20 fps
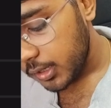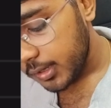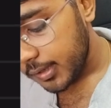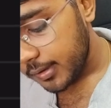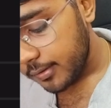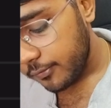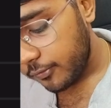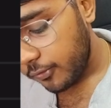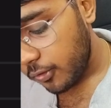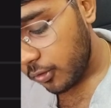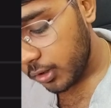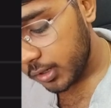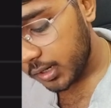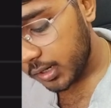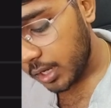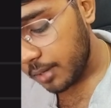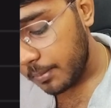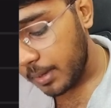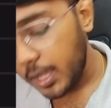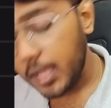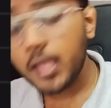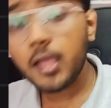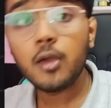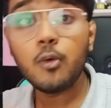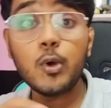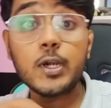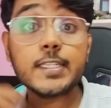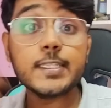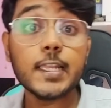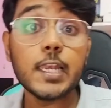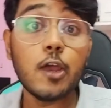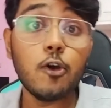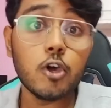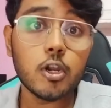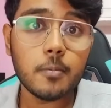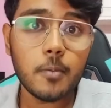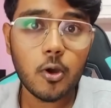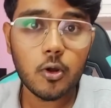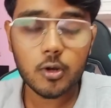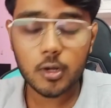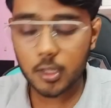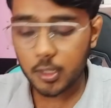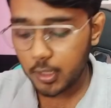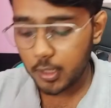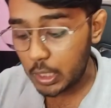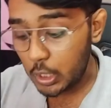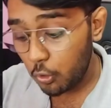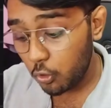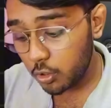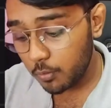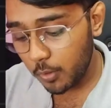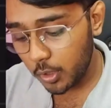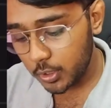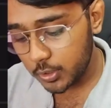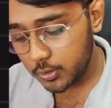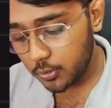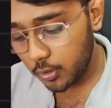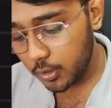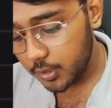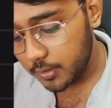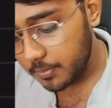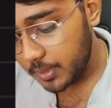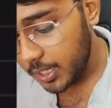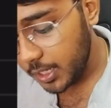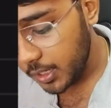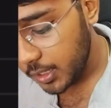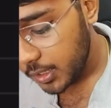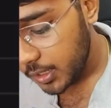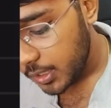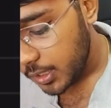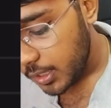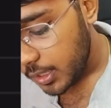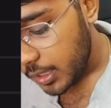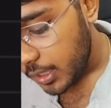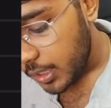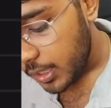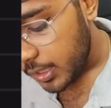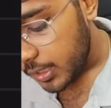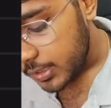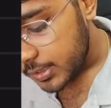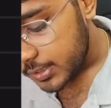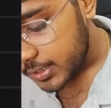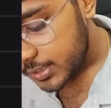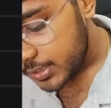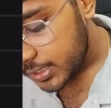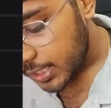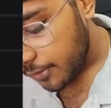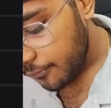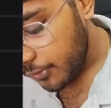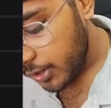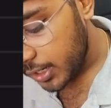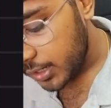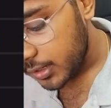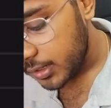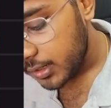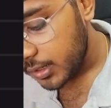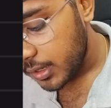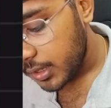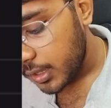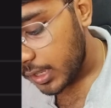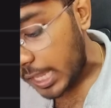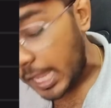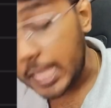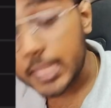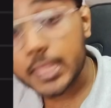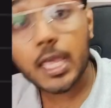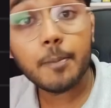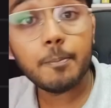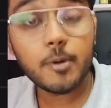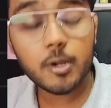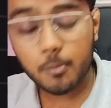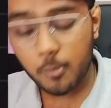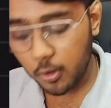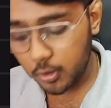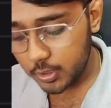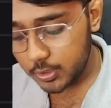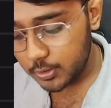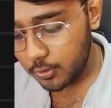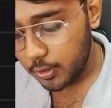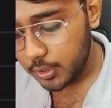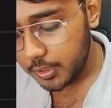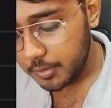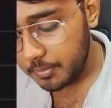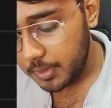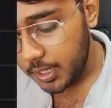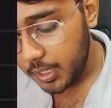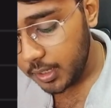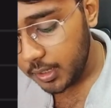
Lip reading: 4 comma, what is the lower bound? Lower bound is going to be 7 and the upper bound is going to be